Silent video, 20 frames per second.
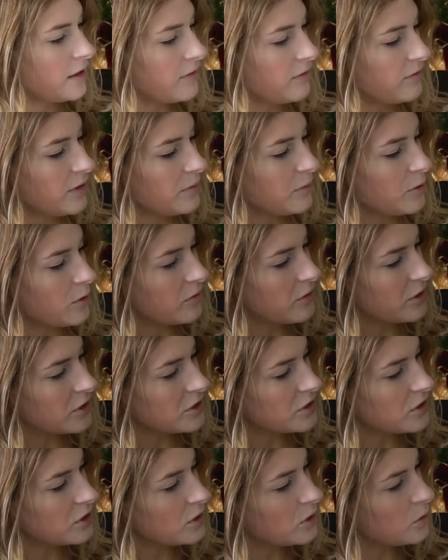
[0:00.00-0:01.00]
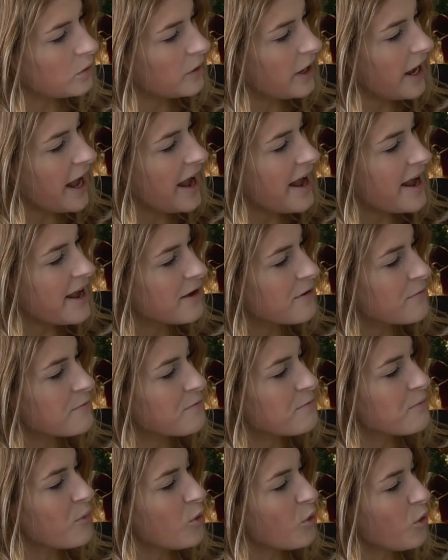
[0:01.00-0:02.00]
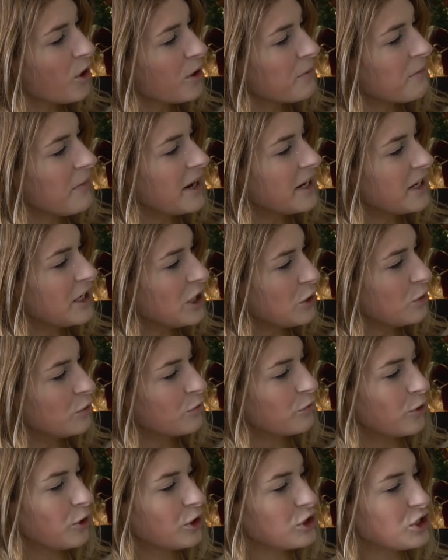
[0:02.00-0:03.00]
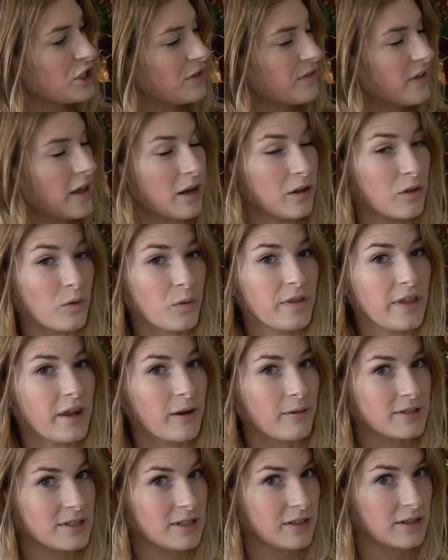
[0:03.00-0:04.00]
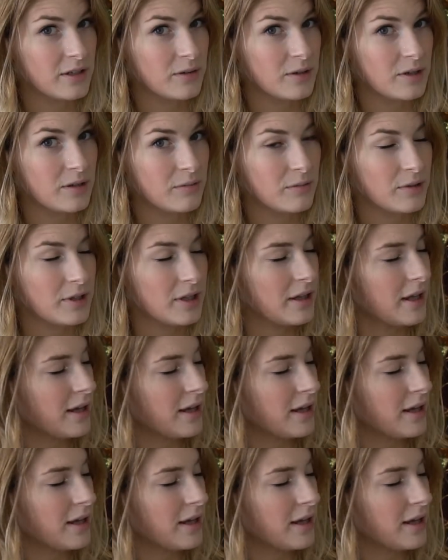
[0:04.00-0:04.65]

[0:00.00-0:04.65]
then flip over to a more minute version of that other one that I was telling you I didn't really